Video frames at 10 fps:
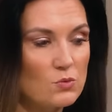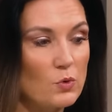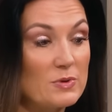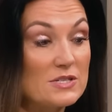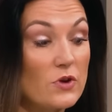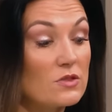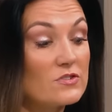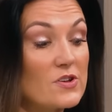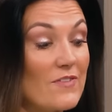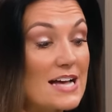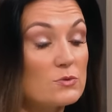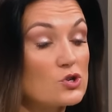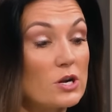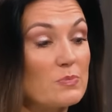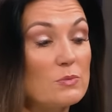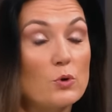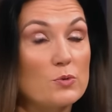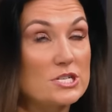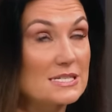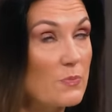of them were peaceful, and the vast majority of people
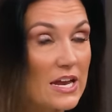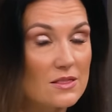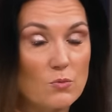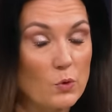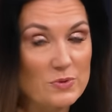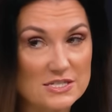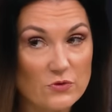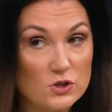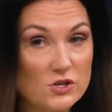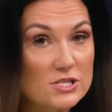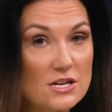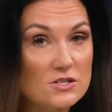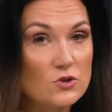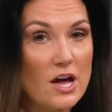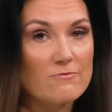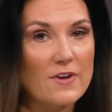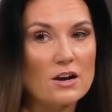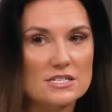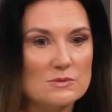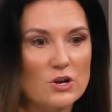who participated in them were peaceful. So it's also not
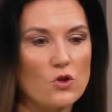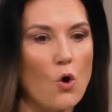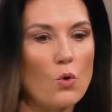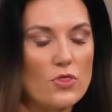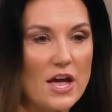fair to smear the whole